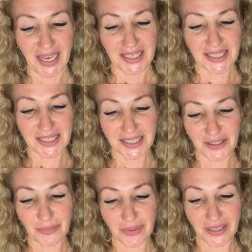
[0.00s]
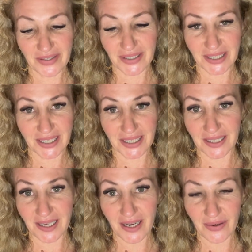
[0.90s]
Still breathing in
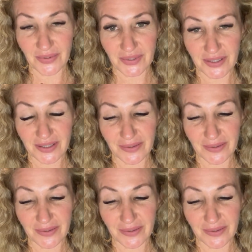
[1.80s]
and out.